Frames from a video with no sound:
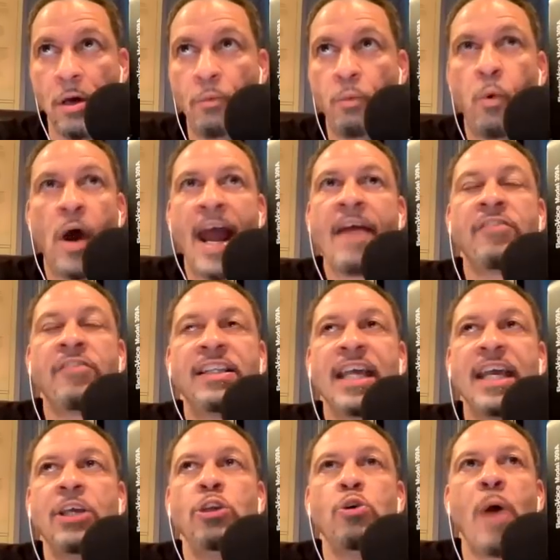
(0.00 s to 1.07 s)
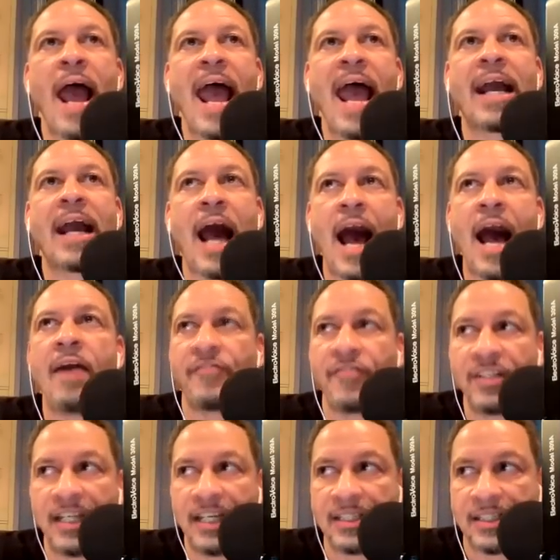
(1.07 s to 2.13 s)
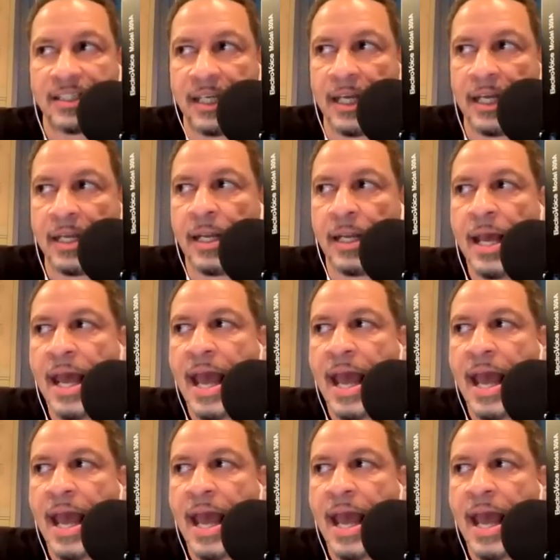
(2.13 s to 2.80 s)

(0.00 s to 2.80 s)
Well, everything you had confidence in